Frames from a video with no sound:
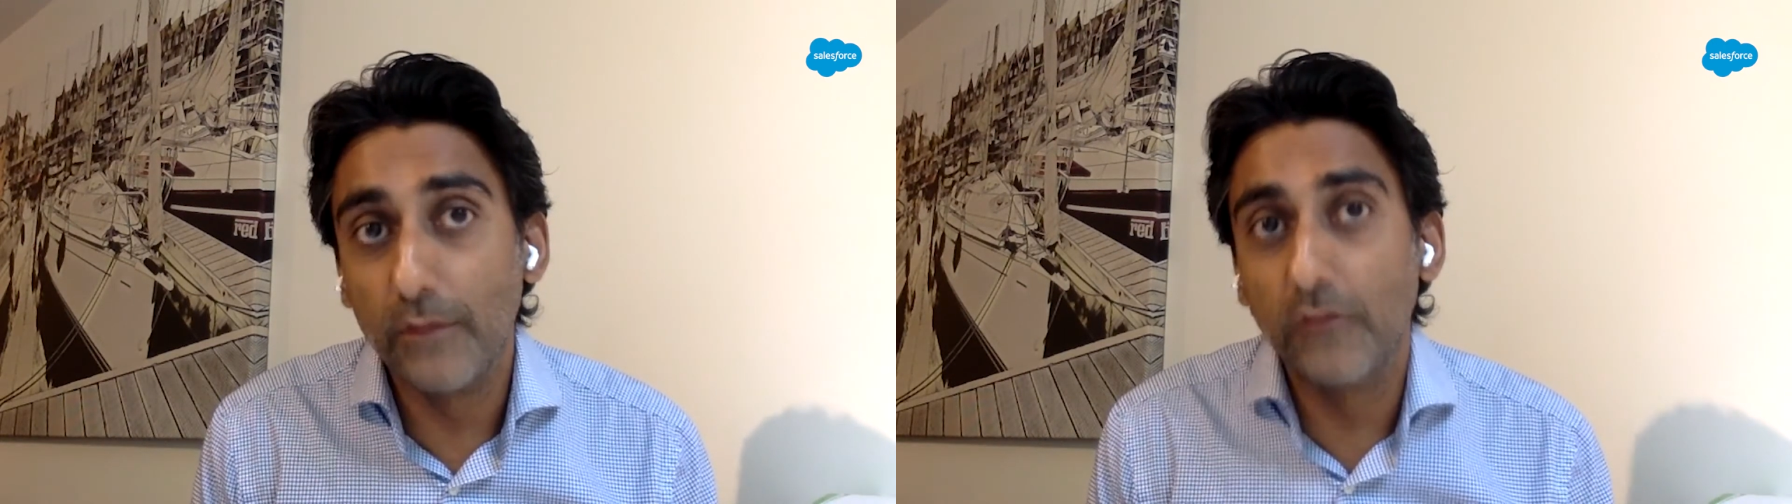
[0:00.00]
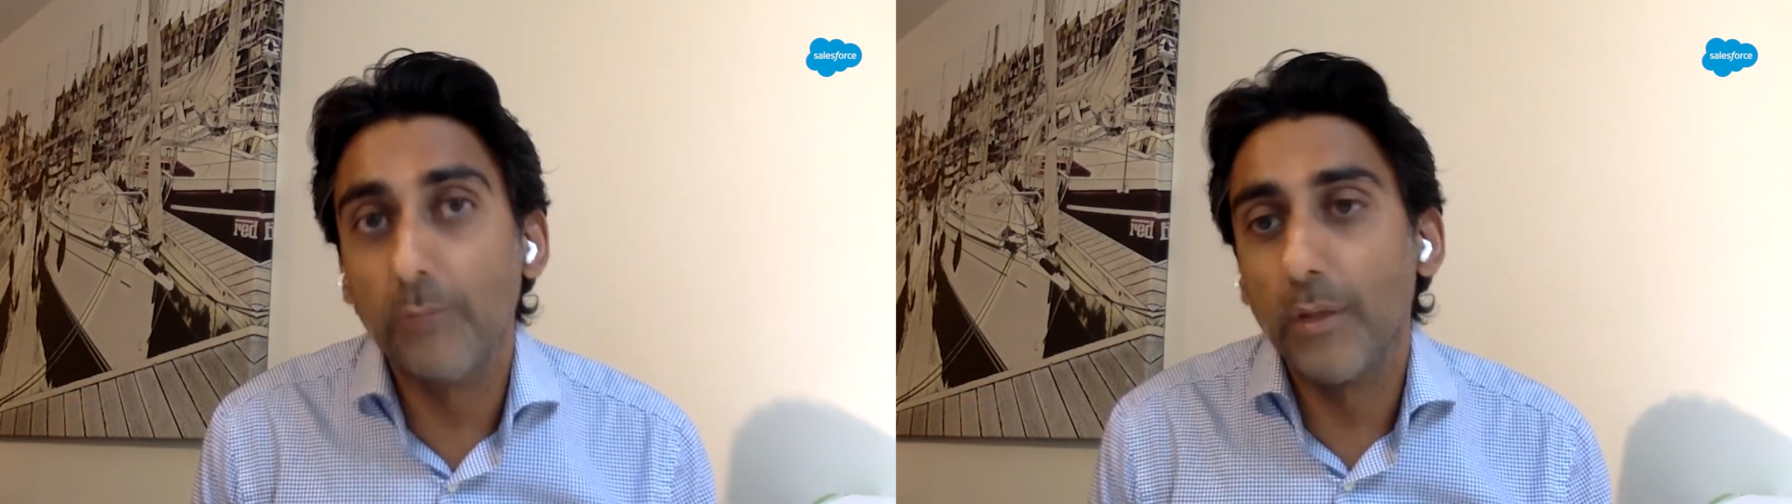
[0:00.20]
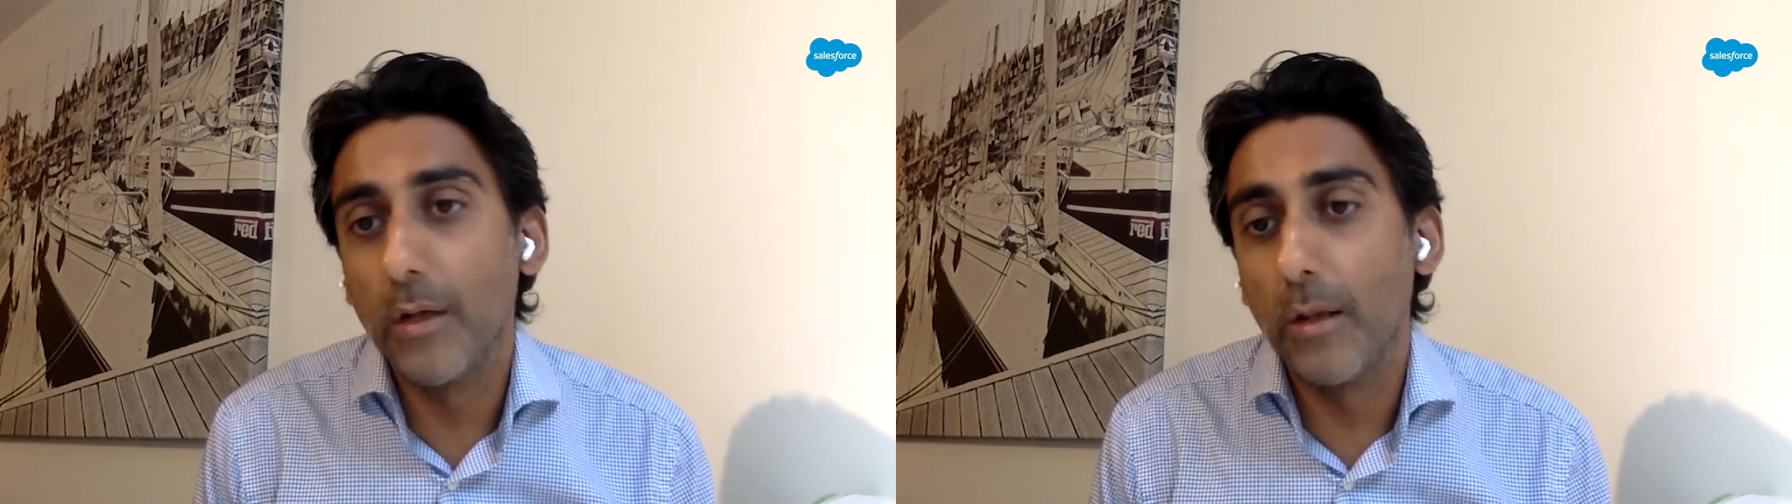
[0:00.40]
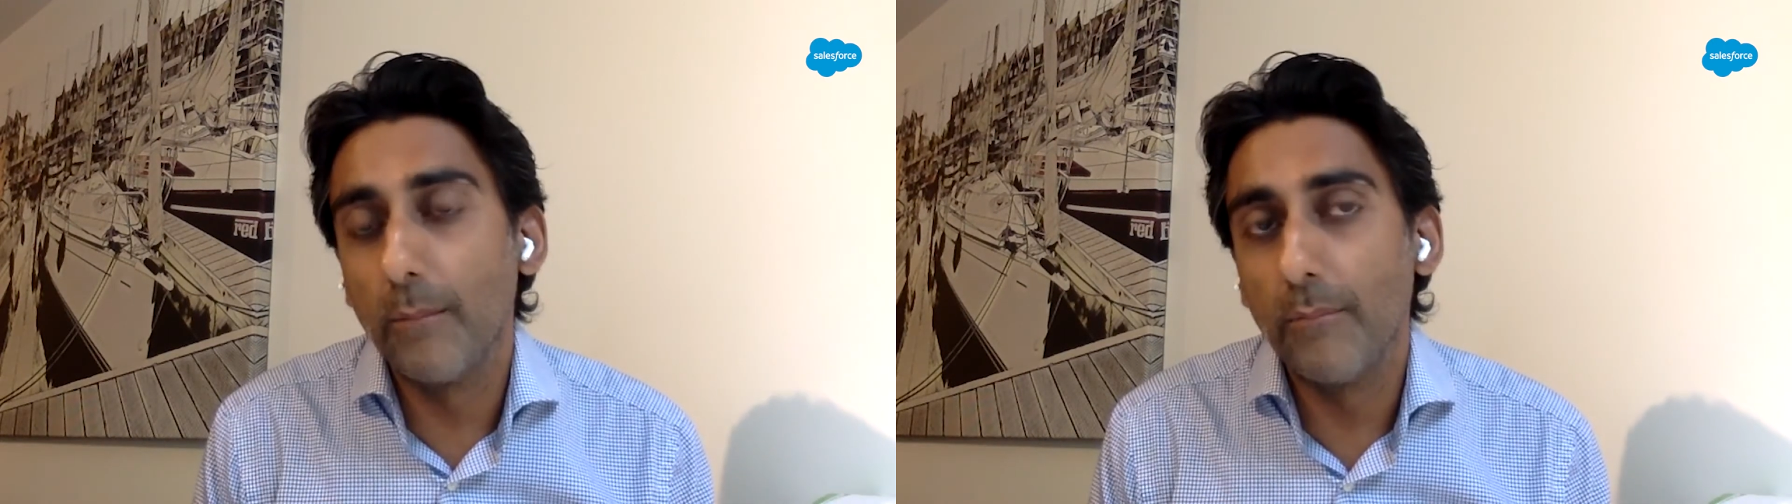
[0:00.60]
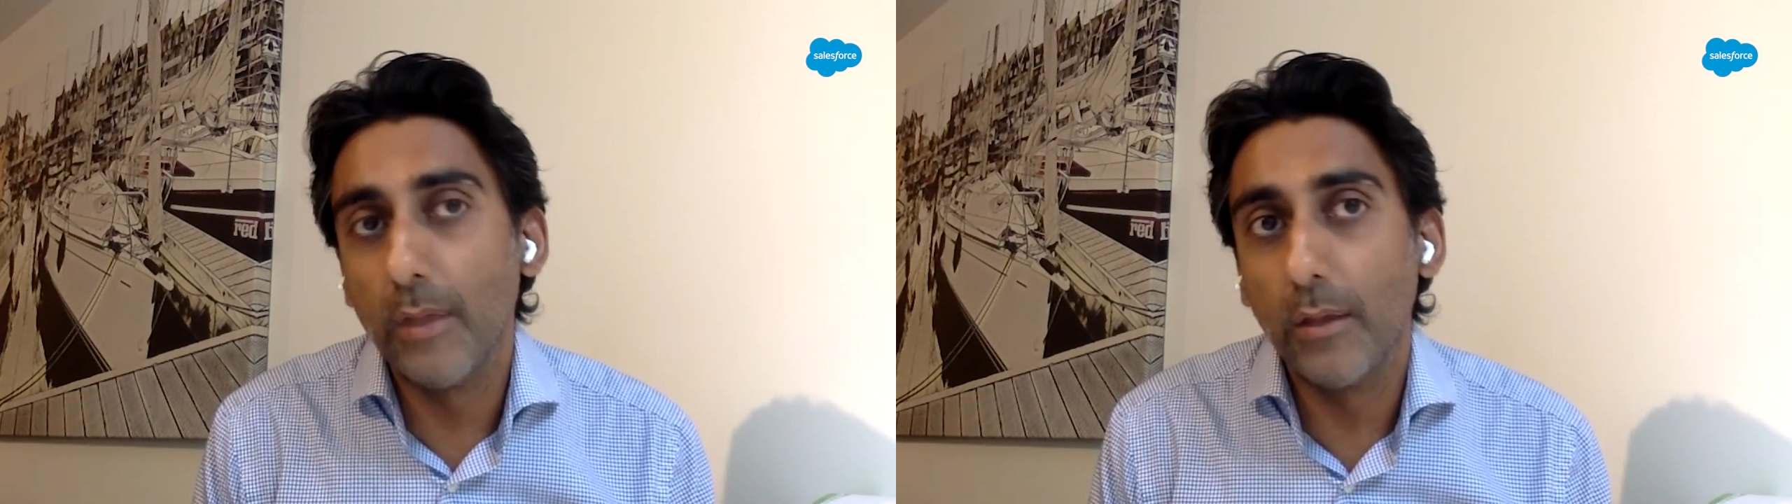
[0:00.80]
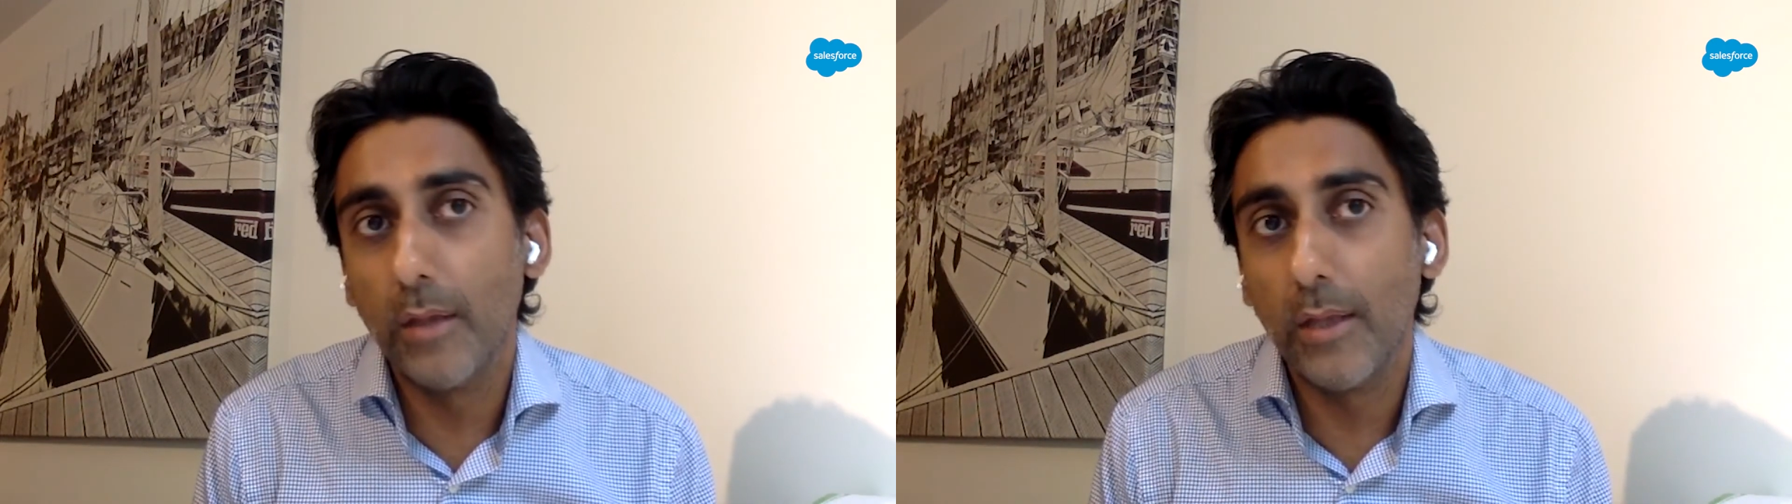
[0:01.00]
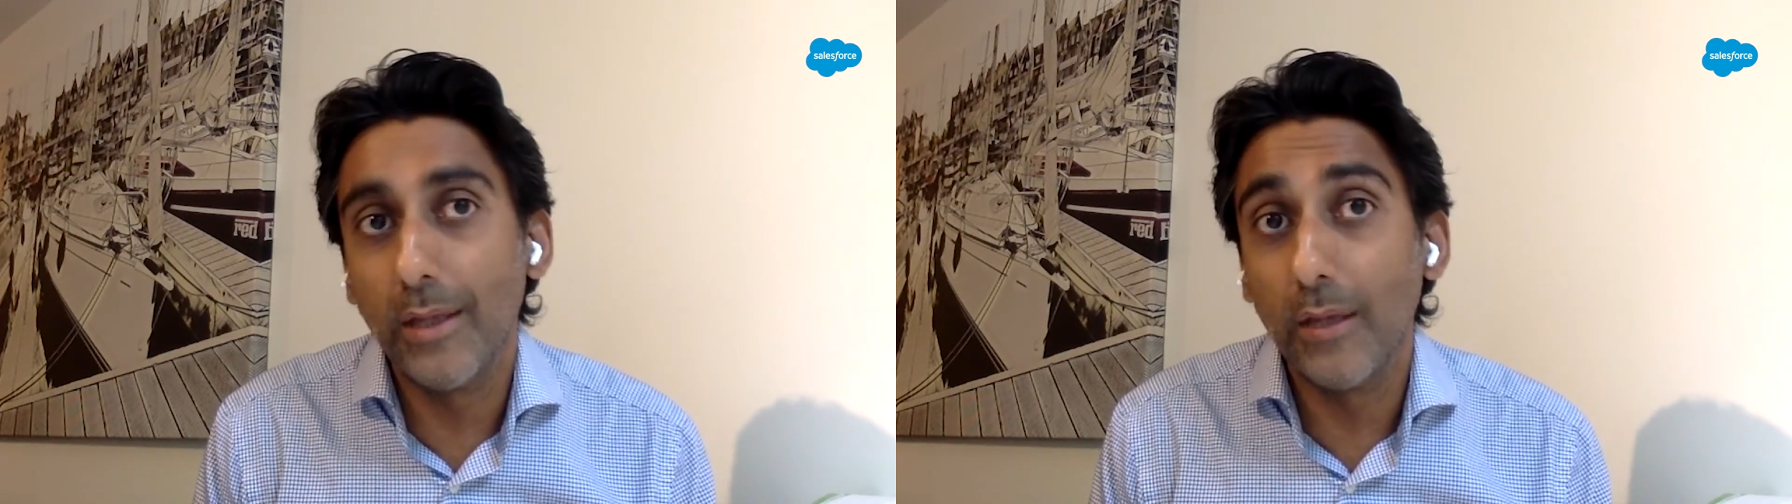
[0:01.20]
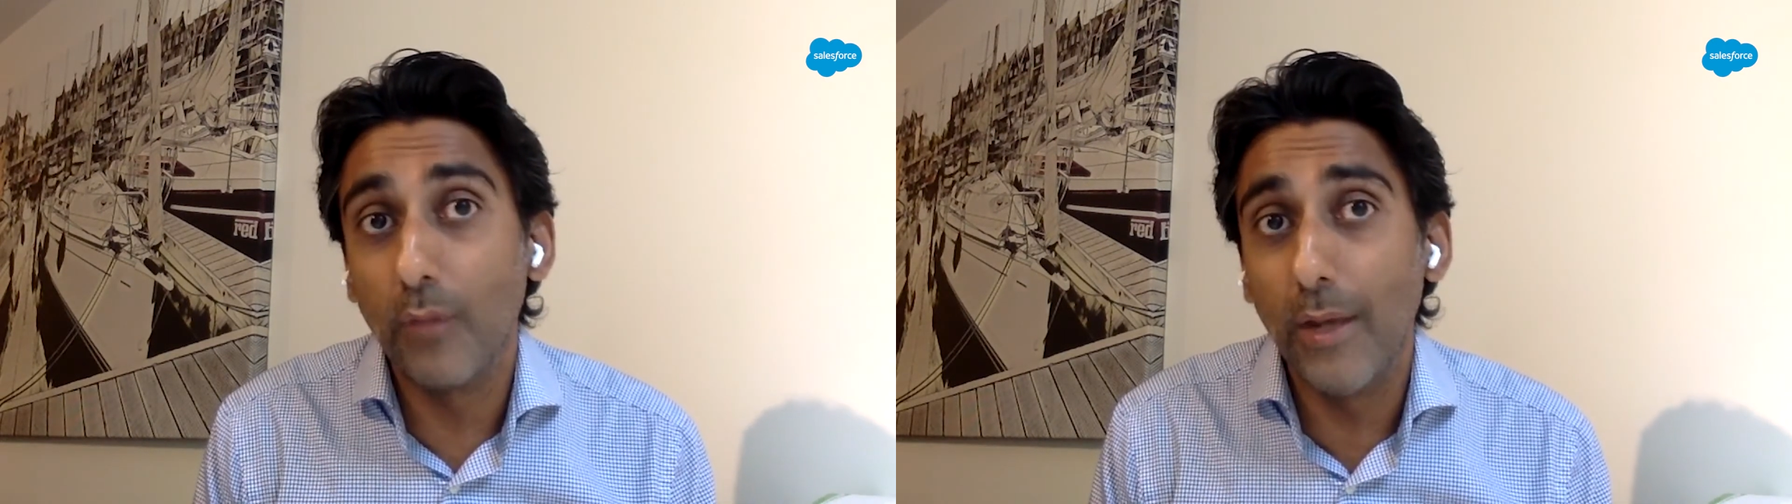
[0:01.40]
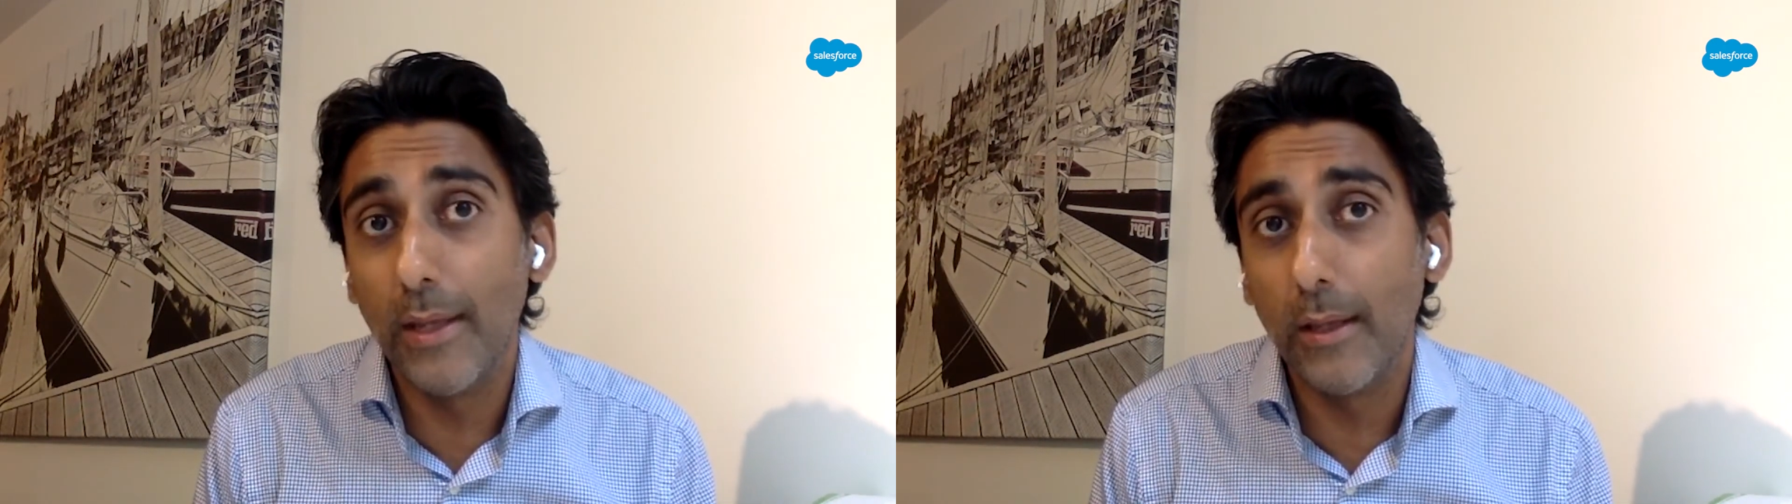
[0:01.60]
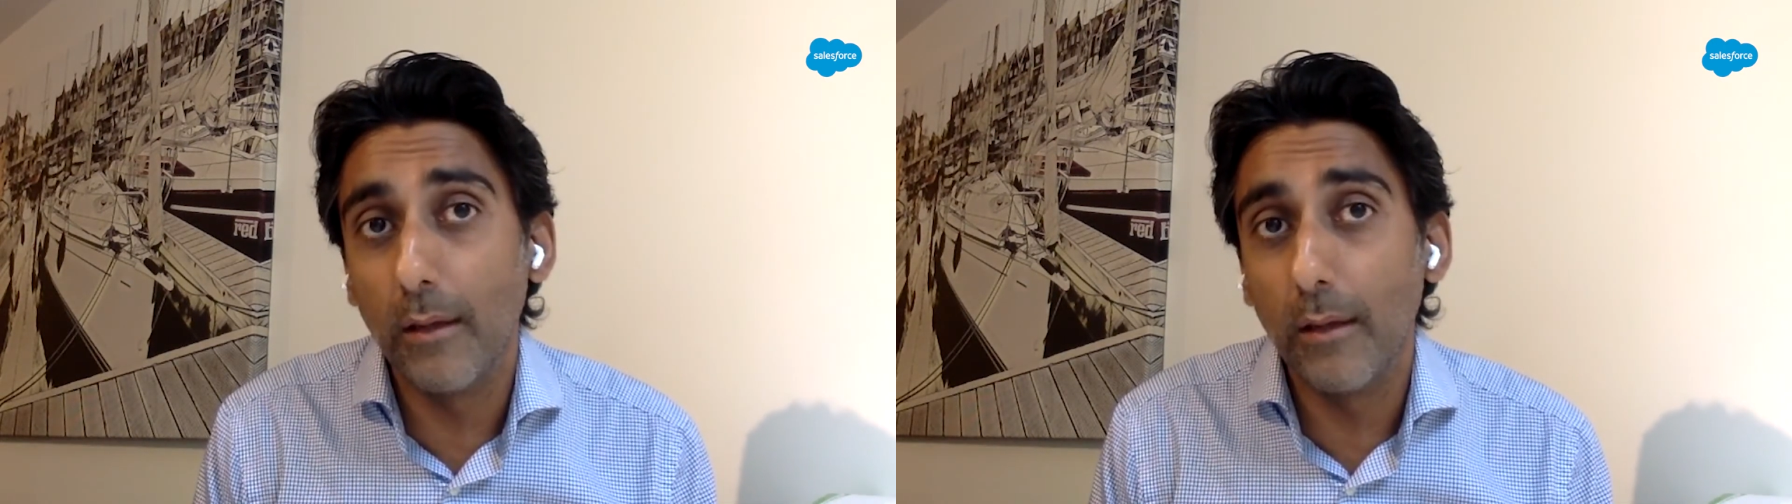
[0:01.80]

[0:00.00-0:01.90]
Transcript: and really